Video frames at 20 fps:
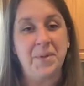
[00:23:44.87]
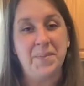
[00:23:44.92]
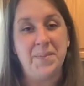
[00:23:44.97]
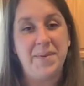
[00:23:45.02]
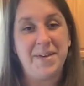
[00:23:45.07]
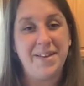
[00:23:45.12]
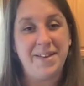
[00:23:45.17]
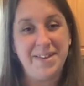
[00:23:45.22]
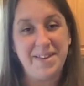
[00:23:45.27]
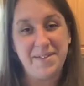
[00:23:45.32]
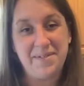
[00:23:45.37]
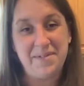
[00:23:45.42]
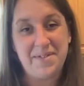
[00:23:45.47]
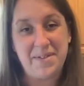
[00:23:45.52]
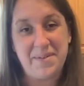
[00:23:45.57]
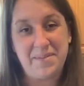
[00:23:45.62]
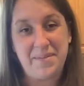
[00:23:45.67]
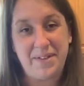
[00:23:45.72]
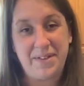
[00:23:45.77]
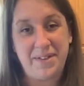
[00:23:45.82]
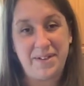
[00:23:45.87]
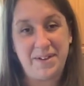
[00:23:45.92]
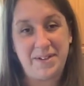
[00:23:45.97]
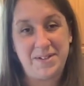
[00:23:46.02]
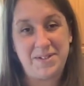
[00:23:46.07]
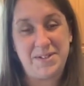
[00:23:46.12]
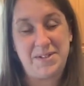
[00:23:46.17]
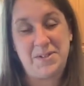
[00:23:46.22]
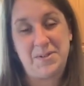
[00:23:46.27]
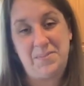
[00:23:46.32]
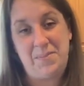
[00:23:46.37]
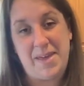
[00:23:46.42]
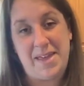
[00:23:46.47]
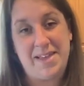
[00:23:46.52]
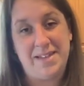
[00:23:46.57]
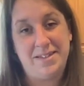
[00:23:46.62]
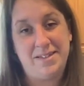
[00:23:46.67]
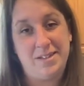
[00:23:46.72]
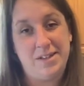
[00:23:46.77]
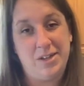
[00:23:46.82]
But give them a little
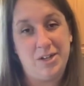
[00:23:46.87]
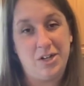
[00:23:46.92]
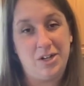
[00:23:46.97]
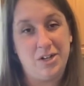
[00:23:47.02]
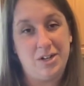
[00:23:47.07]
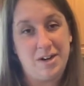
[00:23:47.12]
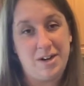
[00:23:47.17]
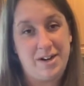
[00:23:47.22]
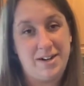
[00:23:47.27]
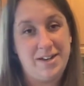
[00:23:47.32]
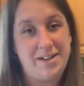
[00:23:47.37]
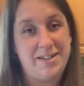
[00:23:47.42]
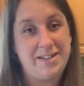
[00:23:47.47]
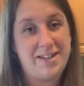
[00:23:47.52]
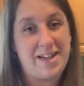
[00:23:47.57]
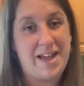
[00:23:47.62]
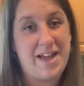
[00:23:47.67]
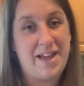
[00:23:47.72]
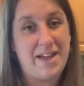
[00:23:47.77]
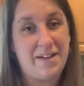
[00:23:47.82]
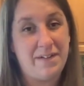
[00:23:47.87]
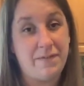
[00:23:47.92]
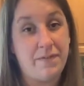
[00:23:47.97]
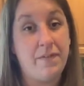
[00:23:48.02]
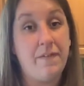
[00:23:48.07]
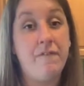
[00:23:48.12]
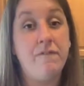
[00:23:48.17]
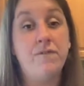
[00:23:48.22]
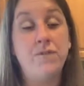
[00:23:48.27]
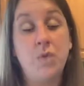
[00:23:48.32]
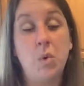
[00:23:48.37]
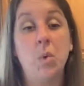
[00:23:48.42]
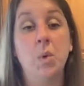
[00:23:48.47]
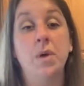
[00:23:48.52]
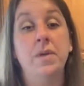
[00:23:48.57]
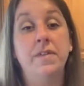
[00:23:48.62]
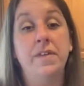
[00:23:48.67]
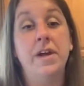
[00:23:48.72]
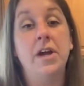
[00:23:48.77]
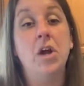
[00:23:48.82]
space in the garden to have
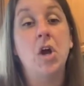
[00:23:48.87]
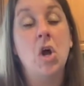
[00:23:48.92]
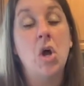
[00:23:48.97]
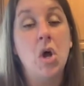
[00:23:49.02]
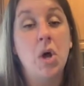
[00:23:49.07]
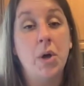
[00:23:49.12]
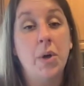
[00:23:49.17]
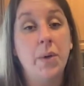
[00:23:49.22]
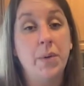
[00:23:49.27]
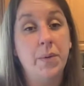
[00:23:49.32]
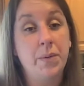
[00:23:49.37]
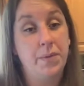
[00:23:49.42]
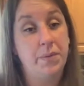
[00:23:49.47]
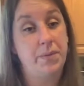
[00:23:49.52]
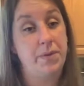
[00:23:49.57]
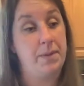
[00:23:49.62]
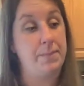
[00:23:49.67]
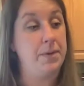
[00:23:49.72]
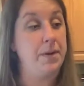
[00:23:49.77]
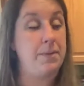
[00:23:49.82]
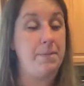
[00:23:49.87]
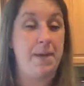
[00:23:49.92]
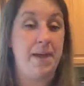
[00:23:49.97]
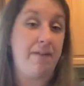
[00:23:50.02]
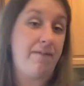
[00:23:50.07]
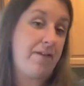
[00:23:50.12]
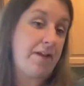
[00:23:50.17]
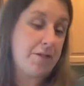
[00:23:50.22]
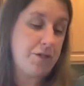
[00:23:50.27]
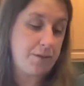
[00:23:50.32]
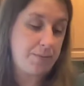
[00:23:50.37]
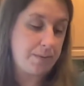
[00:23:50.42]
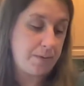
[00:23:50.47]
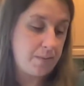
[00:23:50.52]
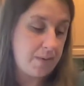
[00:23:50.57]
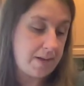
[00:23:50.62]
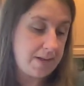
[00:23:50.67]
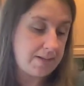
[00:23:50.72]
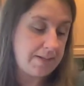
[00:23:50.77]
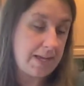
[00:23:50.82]
for their own. I'm going to make
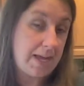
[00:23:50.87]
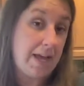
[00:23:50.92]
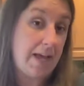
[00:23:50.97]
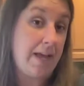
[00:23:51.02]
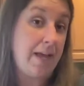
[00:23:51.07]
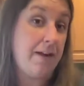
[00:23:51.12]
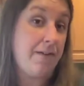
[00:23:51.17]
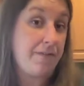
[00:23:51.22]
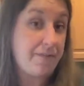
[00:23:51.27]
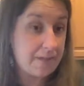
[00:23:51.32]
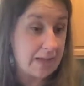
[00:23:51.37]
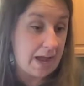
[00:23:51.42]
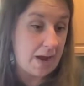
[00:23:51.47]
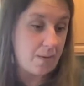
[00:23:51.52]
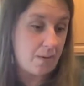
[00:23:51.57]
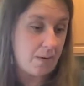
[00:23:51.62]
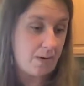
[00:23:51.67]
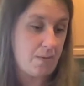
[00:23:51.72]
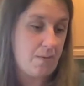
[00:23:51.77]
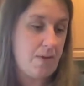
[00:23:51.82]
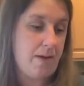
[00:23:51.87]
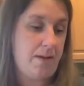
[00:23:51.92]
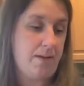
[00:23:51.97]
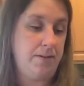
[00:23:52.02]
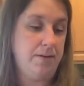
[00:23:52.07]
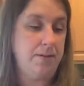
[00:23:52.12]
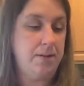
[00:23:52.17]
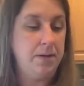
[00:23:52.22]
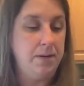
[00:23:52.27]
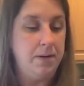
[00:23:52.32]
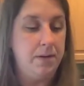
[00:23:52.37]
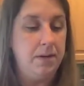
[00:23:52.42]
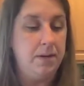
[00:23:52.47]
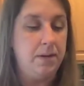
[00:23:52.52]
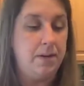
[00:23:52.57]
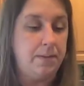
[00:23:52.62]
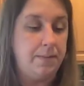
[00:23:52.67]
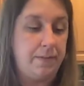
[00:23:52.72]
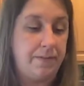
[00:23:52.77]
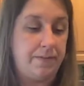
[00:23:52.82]
vegetable ones and flower ones.
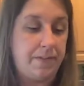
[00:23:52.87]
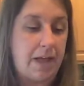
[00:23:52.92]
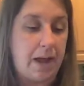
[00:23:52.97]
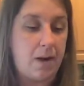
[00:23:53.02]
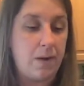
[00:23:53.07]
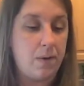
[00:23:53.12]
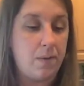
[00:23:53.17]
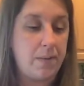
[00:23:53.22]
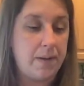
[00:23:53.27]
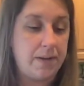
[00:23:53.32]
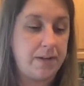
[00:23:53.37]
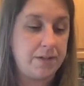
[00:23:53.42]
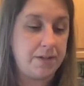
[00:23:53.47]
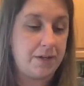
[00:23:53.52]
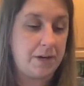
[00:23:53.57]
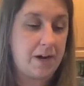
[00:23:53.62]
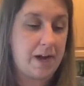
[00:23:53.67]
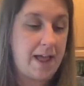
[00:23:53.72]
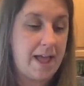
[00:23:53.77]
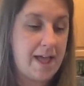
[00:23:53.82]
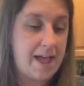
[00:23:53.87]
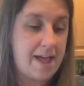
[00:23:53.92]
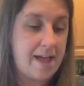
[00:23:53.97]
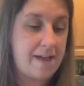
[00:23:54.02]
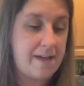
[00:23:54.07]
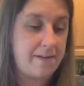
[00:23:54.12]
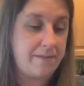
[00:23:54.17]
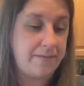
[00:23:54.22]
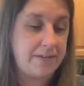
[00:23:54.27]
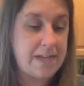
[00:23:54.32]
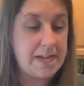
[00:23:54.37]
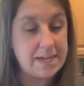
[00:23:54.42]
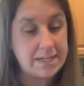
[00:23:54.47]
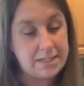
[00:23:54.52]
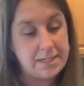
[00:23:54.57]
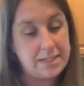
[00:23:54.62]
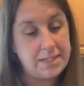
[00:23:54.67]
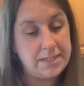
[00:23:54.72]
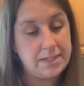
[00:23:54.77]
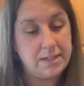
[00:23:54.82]
The flower ones are going to have
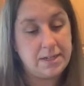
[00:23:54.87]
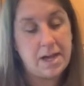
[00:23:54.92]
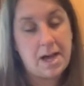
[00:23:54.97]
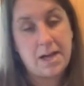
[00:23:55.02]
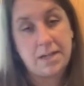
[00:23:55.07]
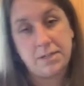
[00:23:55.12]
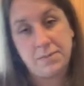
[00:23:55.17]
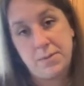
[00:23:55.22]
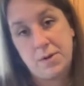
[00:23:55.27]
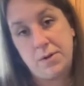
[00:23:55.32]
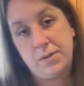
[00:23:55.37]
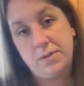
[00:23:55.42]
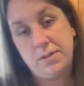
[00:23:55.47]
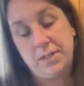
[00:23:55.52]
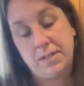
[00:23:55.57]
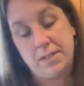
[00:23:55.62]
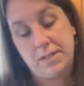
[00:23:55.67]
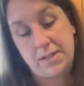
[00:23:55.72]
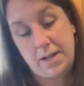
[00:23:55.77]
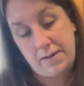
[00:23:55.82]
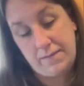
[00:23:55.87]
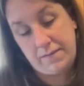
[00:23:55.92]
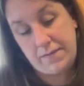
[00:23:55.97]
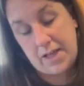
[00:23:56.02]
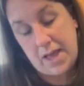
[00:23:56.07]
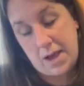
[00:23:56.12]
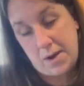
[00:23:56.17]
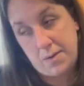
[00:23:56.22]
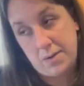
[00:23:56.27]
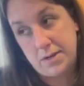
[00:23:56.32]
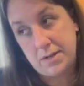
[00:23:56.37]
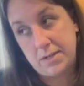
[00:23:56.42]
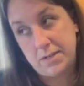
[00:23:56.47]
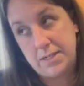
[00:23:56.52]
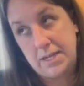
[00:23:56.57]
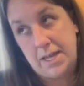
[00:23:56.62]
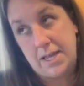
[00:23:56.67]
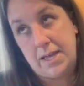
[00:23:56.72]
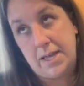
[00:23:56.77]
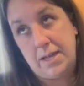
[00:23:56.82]
daisies and cosmos and sunflowers
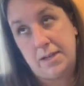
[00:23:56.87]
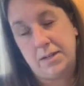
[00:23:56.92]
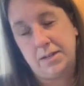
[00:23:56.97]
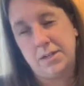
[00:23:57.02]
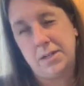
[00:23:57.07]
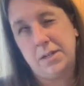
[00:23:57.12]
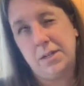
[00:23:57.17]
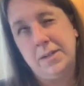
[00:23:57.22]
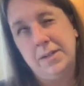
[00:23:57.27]
and